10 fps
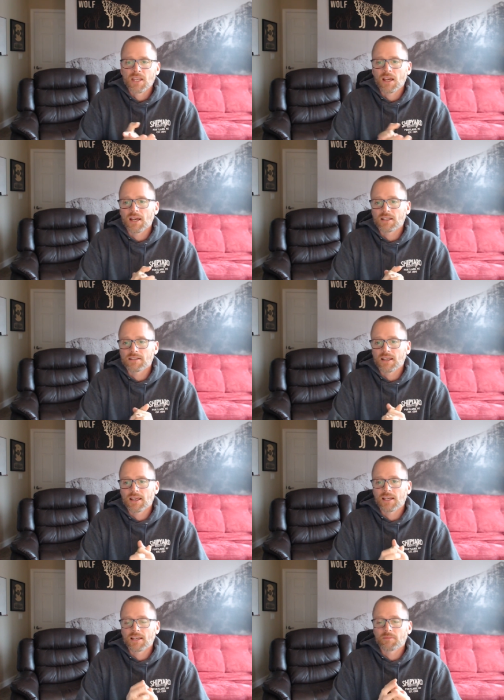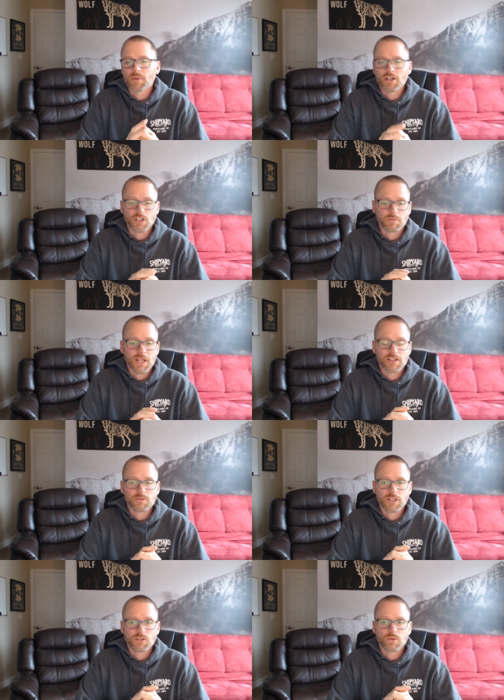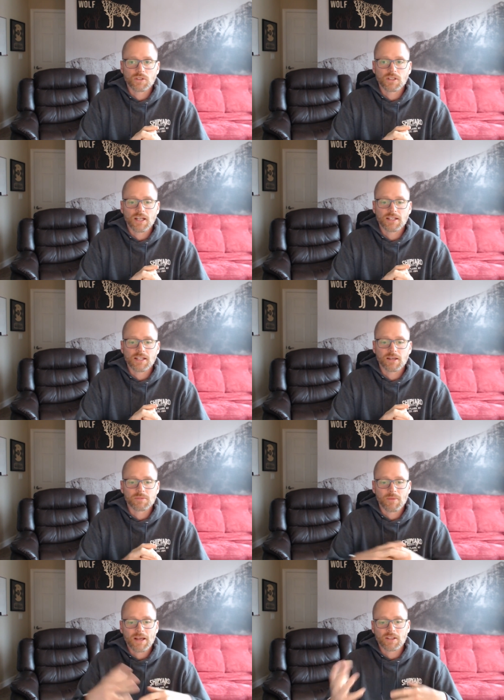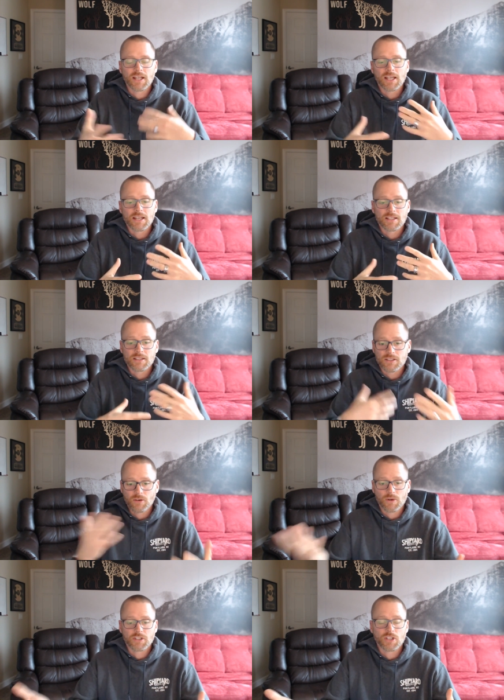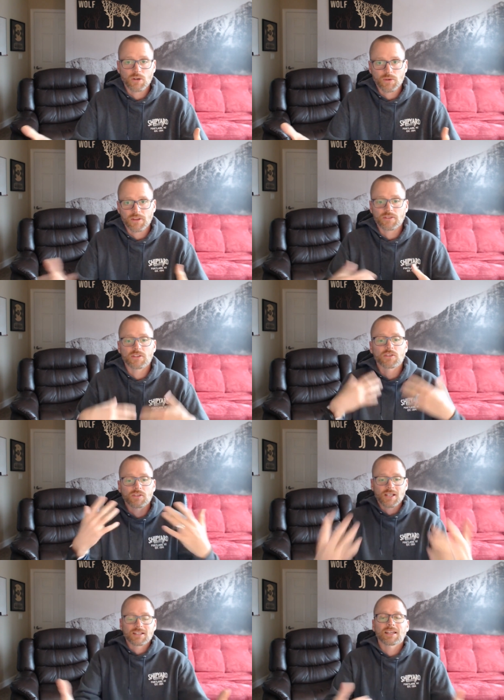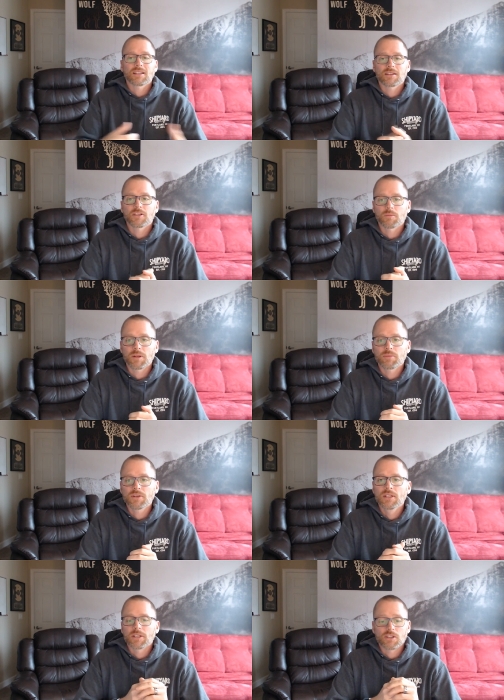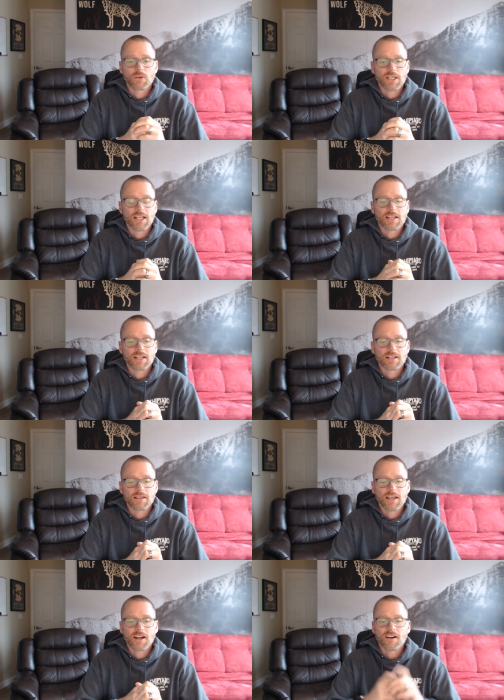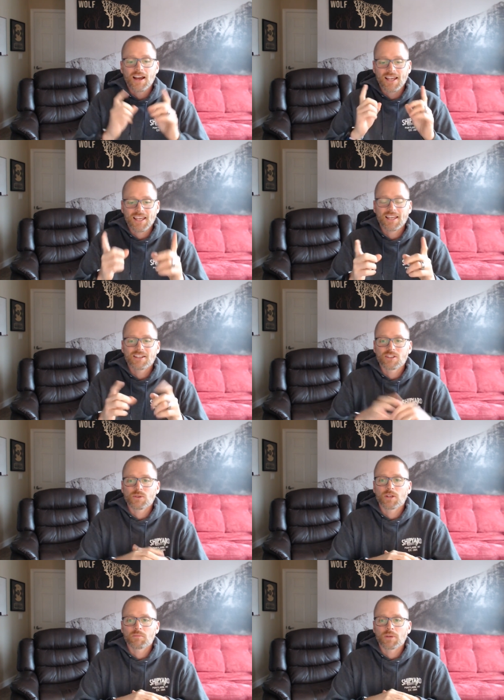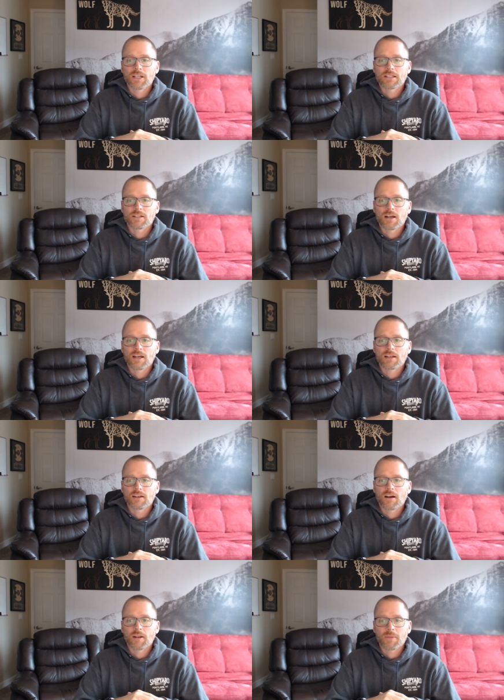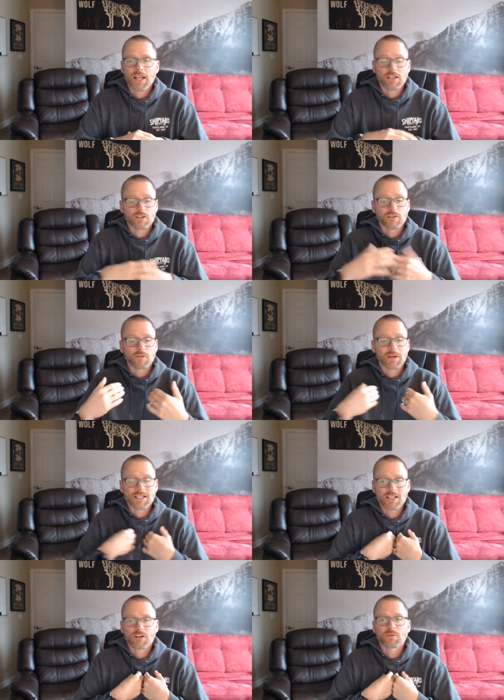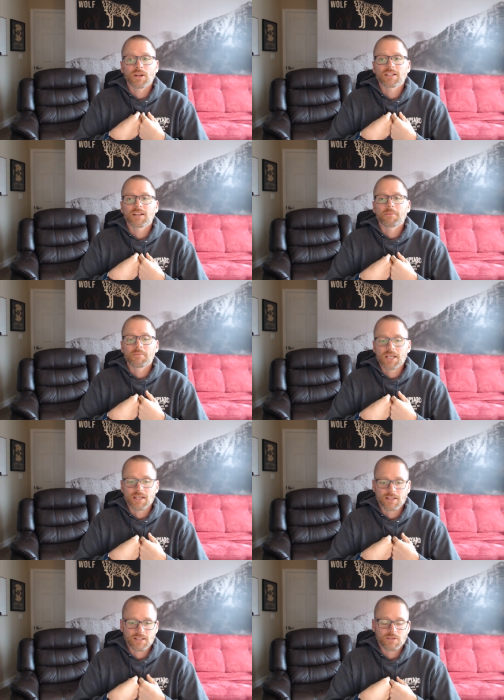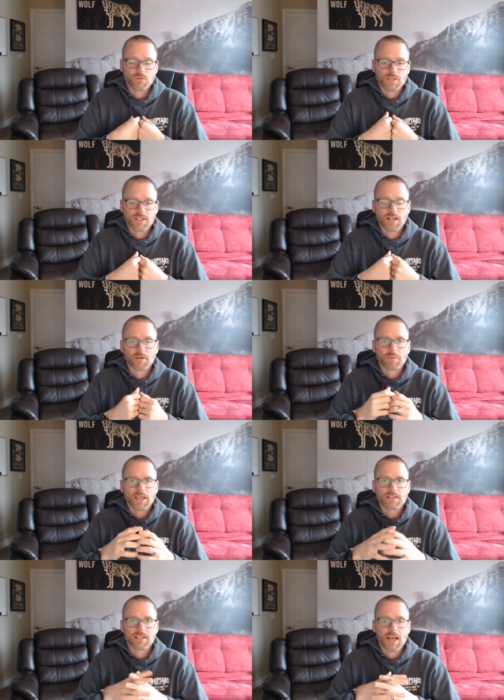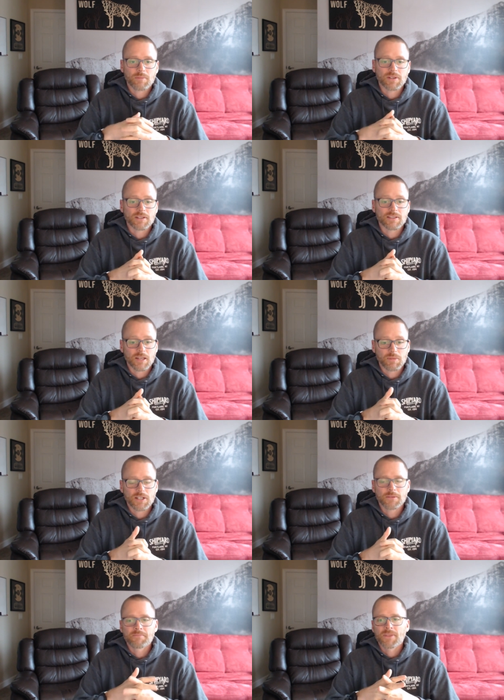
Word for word: as a project management tool. And a lot of times I'm outlining ideas that I want to share with others or delegate to other people. And so to get it into there, I can do it, but it's not automatic. So for myself, what I did immediately was set up a Zap in Zapier,